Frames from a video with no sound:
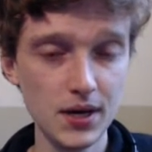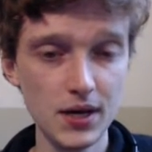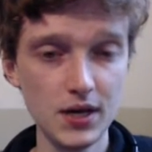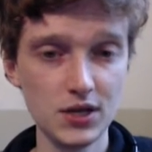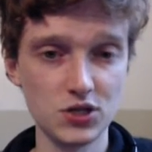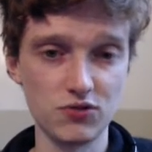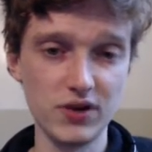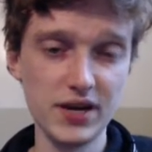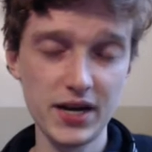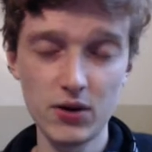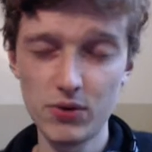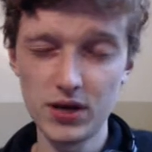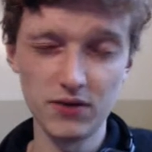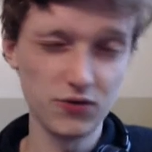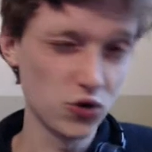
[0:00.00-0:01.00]
So right now
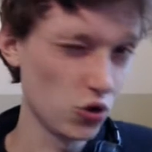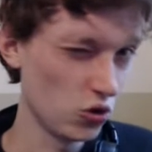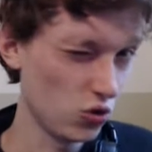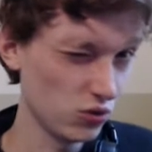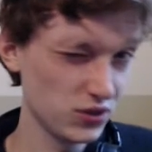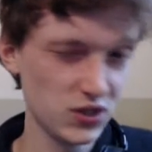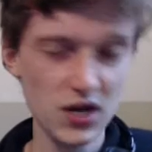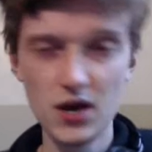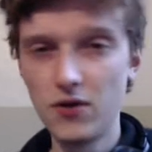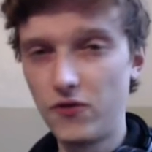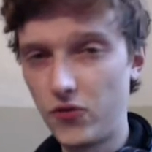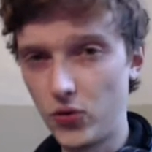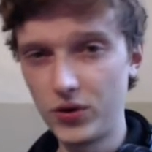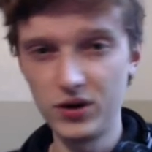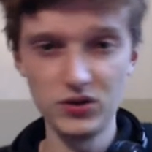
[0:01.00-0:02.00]
we have golds,
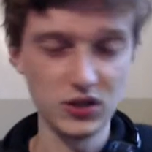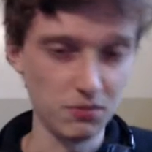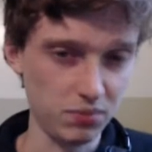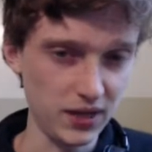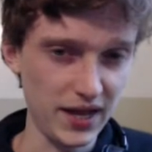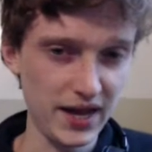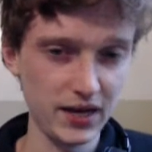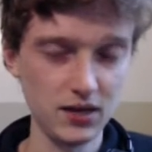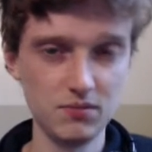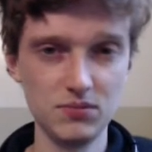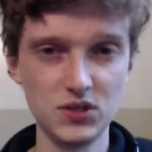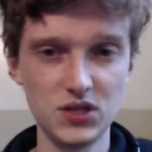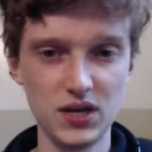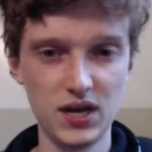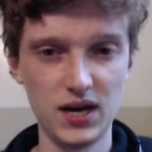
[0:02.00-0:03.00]
foils, and
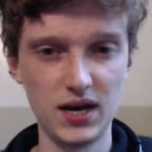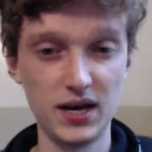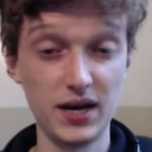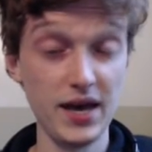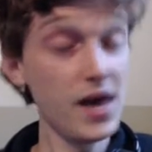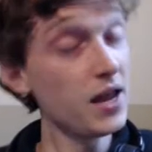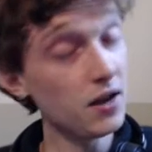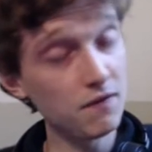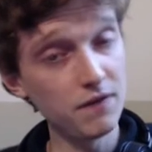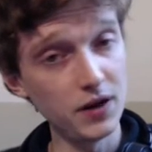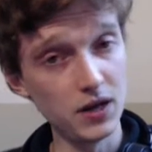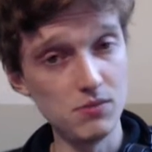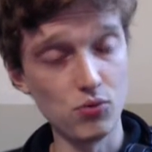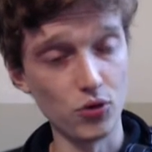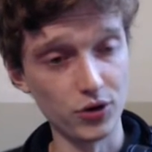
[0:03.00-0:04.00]
platinums, and
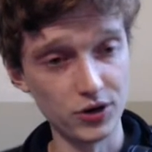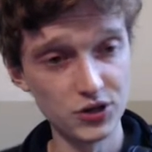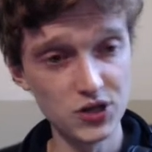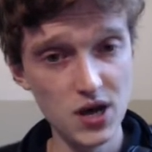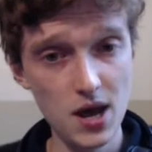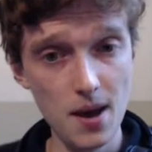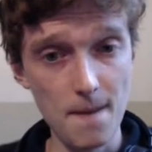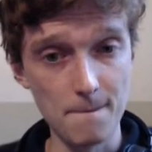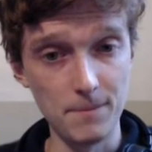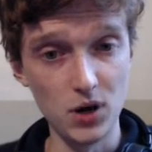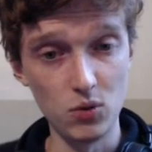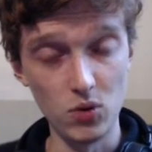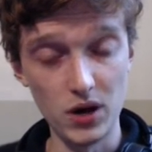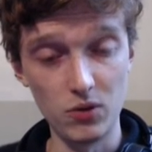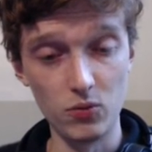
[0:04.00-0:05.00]
infinity borders,
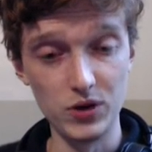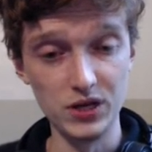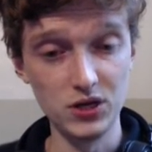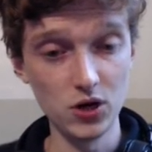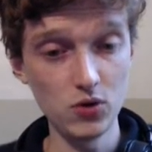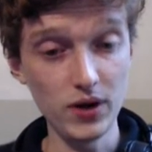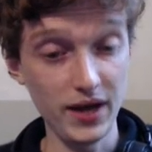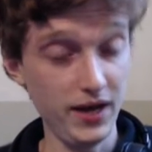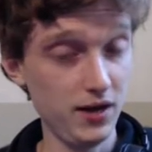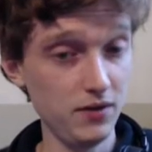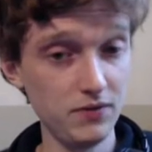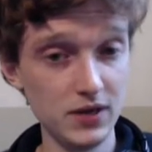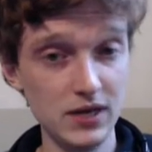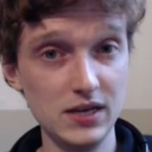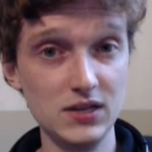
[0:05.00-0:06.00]
but what we don't
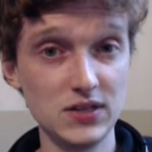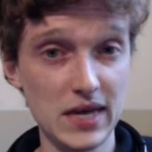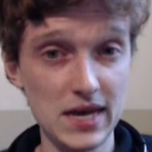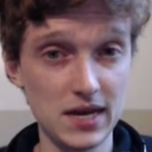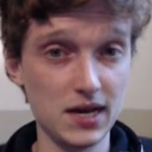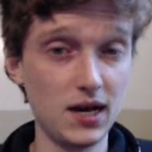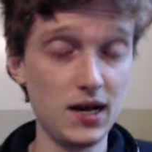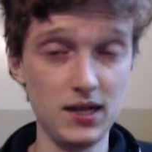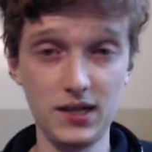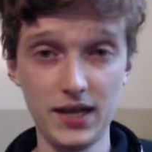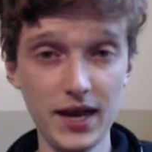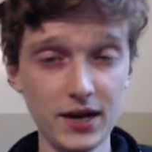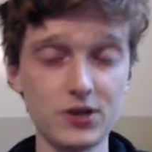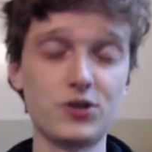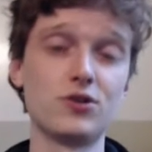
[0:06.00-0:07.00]
have is a
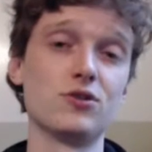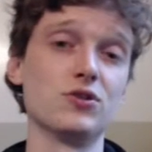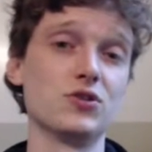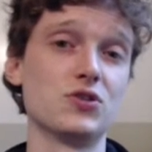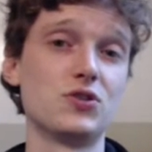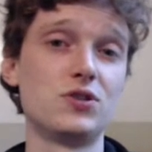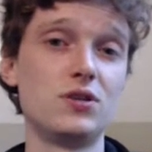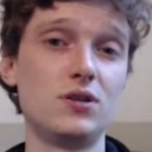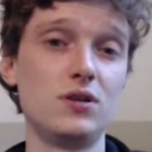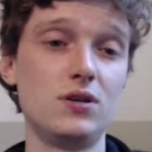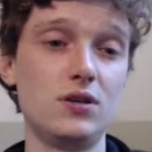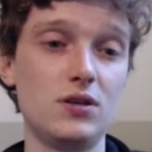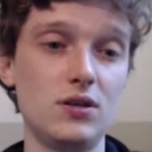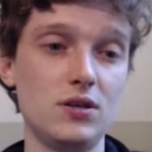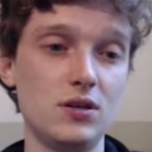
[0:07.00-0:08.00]
collector's
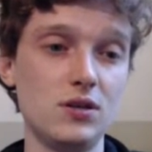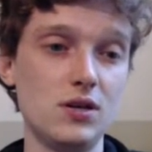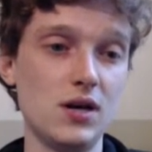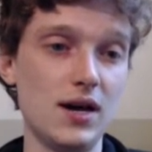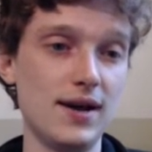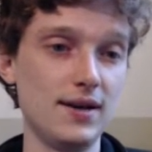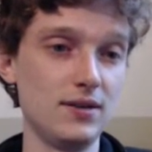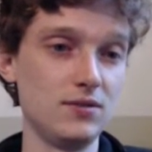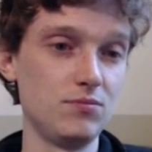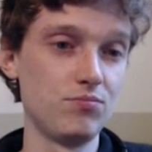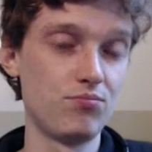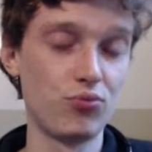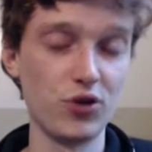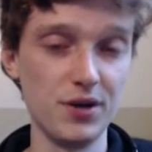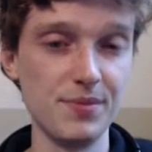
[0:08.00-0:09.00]

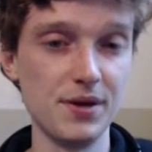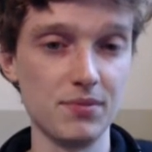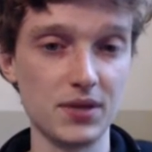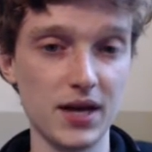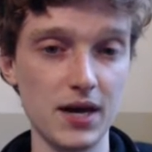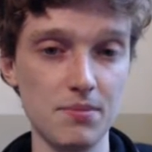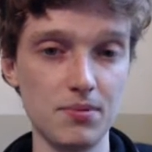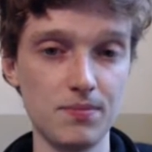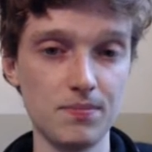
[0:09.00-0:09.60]
premium type.